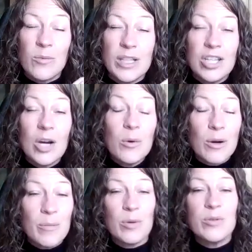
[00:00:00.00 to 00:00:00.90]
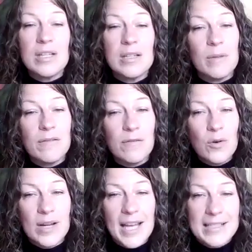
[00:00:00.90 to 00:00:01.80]
that we know are important
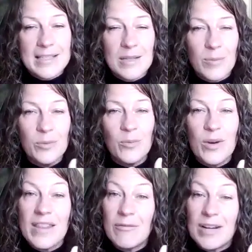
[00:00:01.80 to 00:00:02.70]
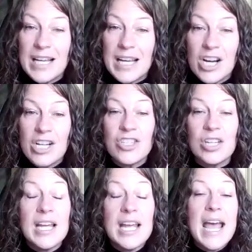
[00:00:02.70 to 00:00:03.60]
before it gets to the point where they're really
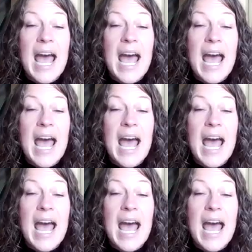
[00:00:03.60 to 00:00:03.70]
urgent,